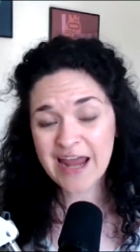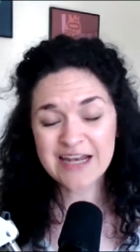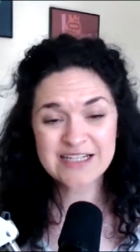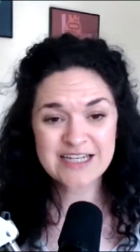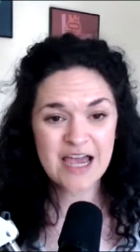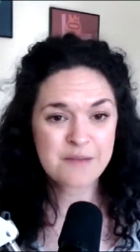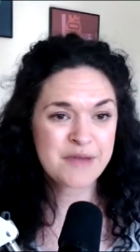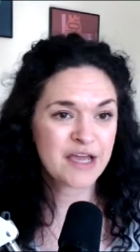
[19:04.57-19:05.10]

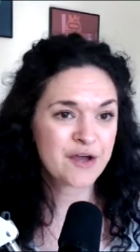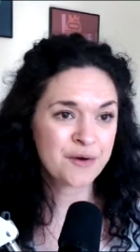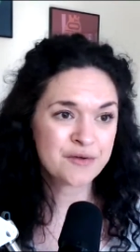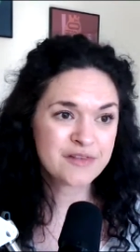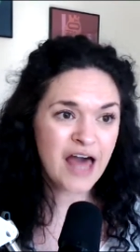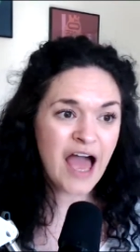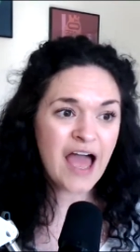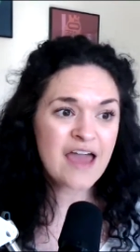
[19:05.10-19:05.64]
anytime I go
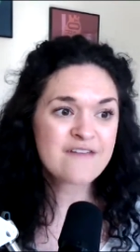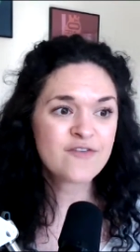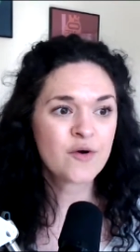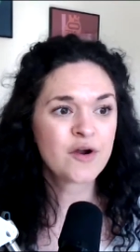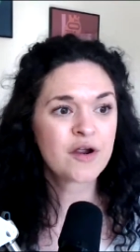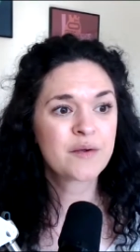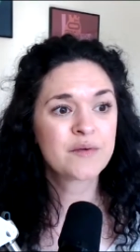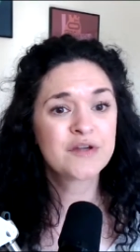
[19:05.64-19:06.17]
live
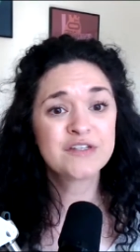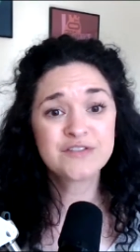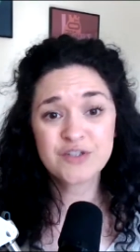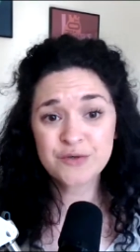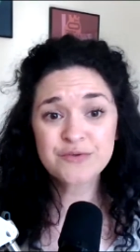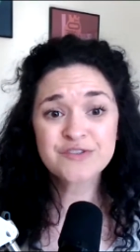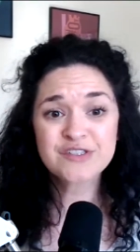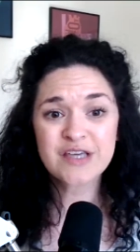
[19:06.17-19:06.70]
or
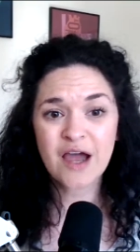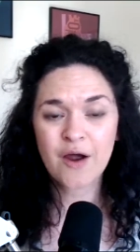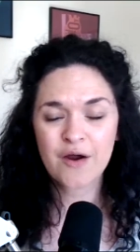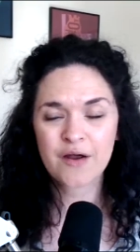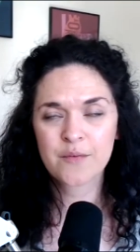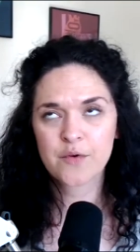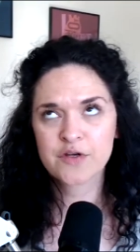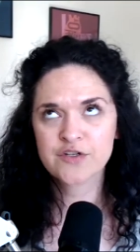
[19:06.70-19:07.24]

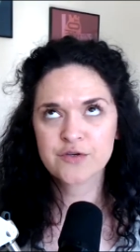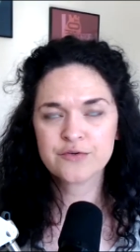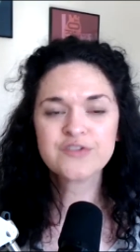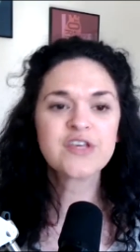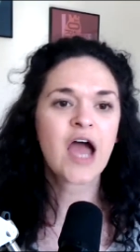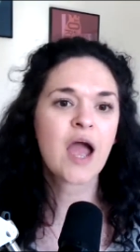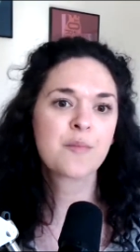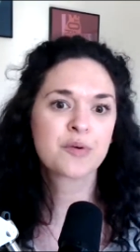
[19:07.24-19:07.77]

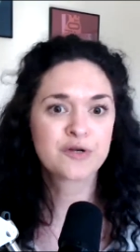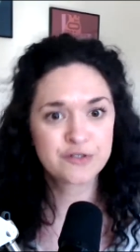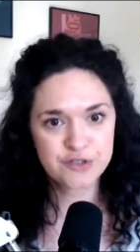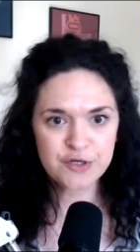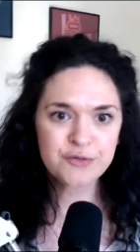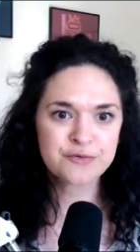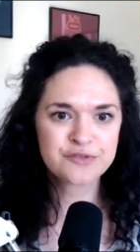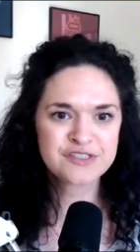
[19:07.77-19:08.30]
I
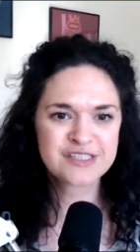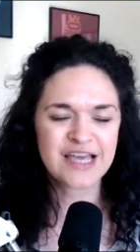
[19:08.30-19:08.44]
produce